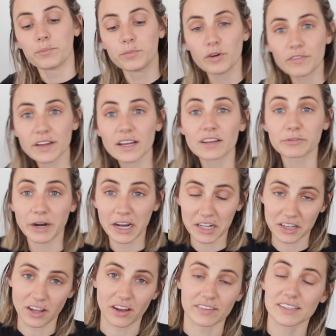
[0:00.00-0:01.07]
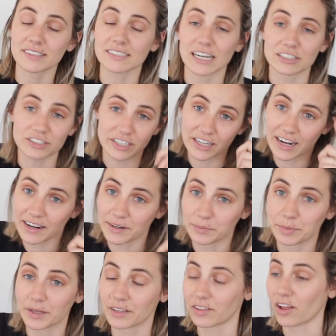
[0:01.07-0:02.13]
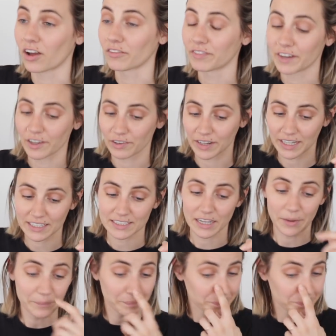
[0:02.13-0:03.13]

Moving right along, this is actually going to end up being a long video, I can tell.